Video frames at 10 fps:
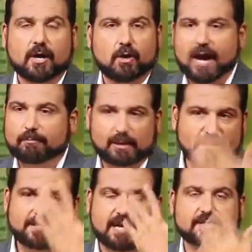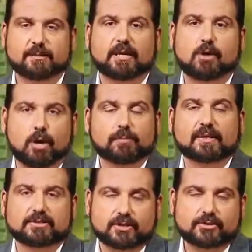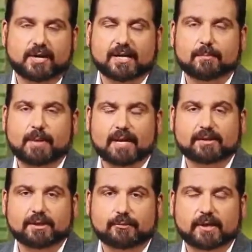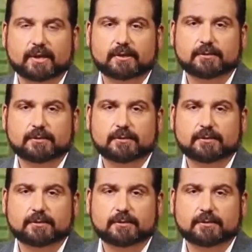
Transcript: and police has to be called because they're trying to get back in the arena.